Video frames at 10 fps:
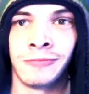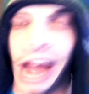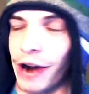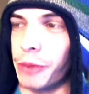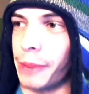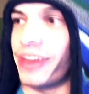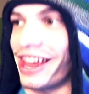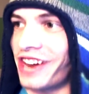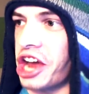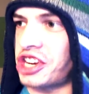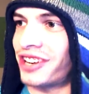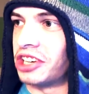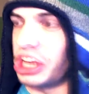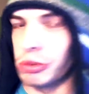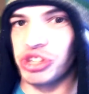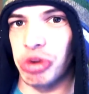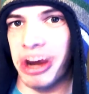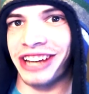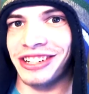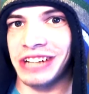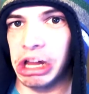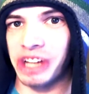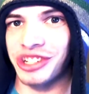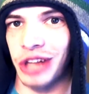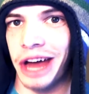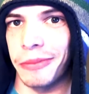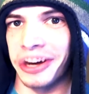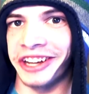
I remember that night. It was great. I lost a lot of money.